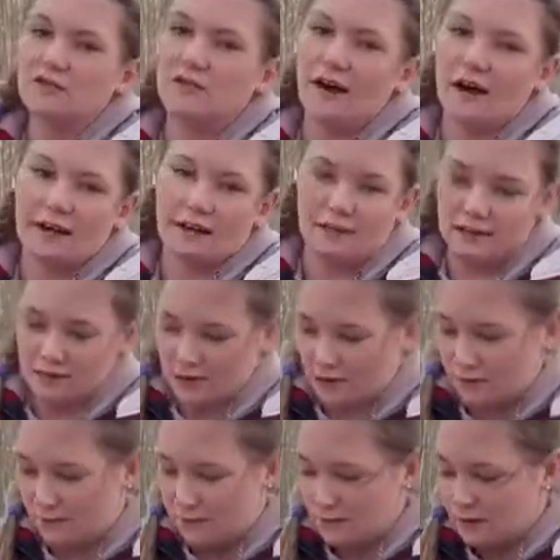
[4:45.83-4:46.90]
fine. So
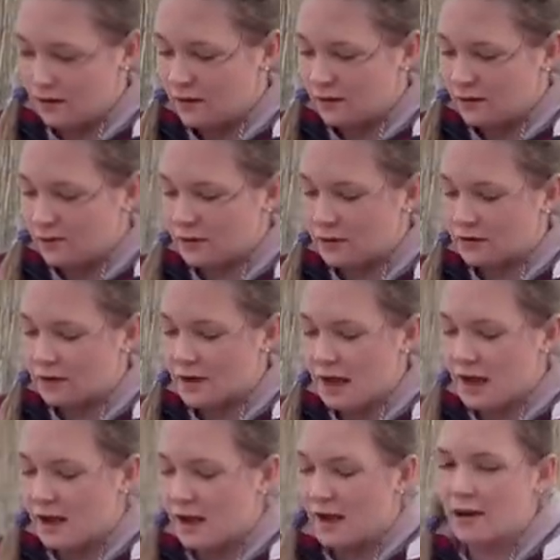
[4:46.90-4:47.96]
they're going to AI